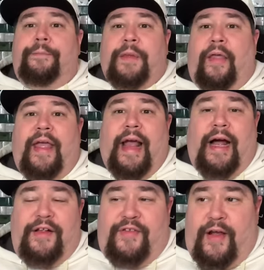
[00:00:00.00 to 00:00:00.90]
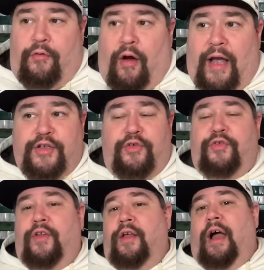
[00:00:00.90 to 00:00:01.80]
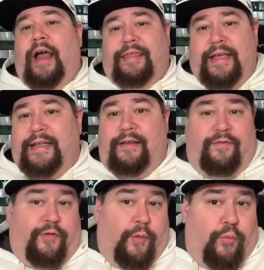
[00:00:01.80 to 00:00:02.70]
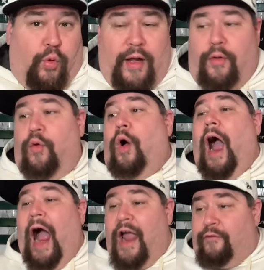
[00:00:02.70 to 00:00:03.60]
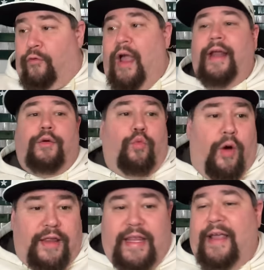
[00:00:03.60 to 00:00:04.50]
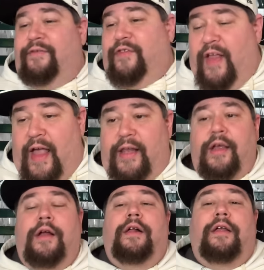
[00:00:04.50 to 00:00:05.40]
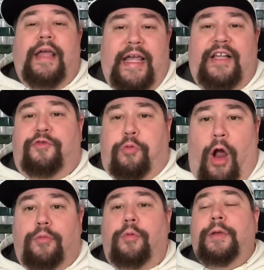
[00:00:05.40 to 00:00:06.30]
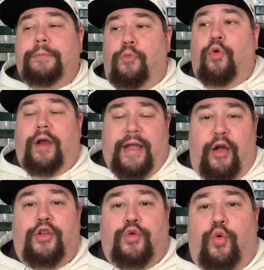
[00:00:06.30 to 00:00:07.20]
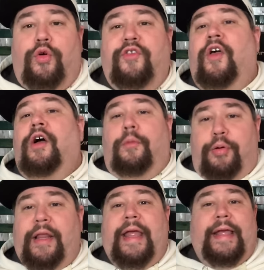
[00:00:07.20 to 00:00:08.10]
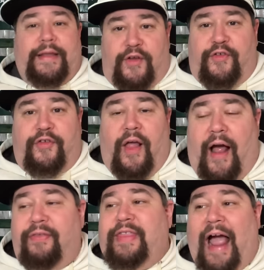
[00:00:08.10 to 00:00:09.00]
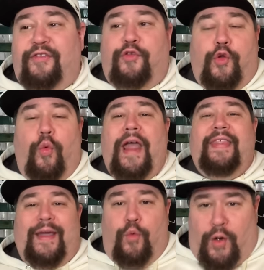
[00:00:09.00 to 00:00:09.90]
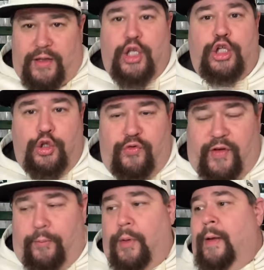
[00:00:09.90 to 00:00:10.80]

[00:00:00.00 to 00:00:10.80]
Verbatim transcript: Now, they got Isaiah Rodgers. I think from what I've read and what they've said, he is probably more geared towards playing in the slot. That's the way they want to use him.